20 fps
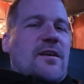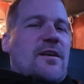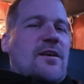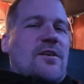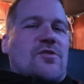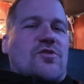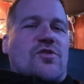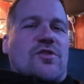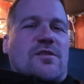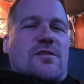
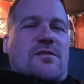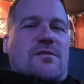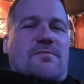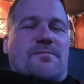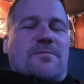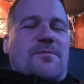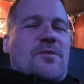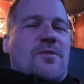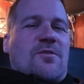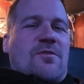It just,
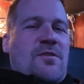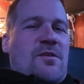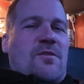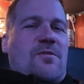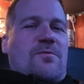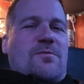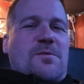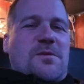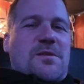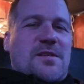
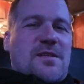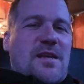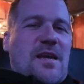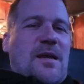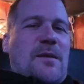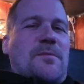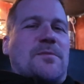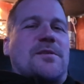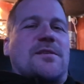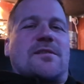
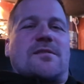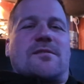same